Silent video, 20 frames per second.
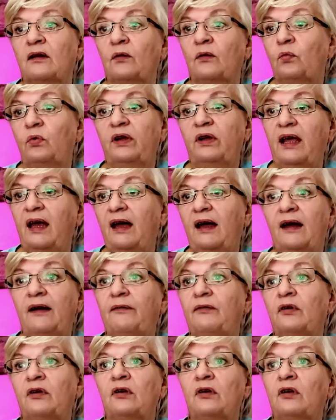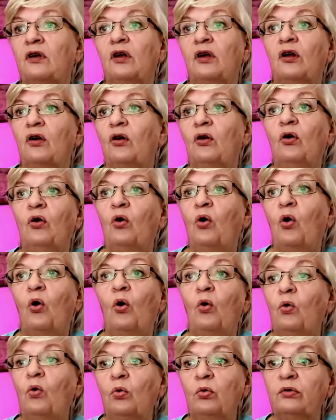we have a
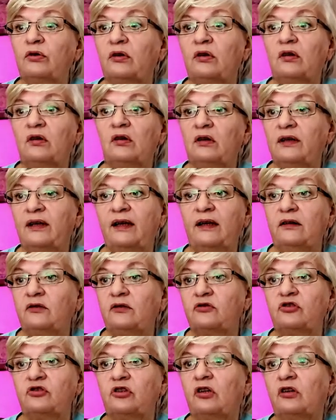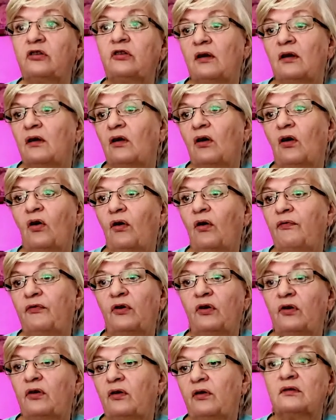whole collection of
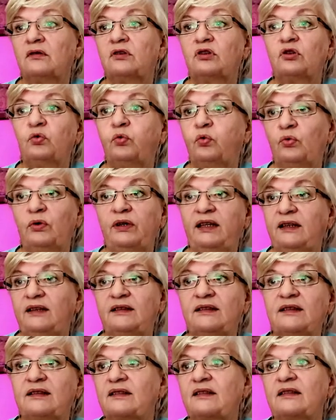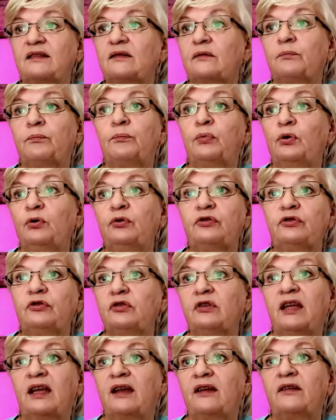tweets put
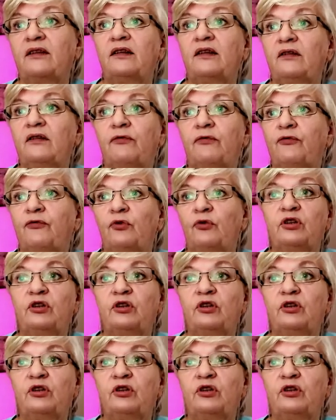together for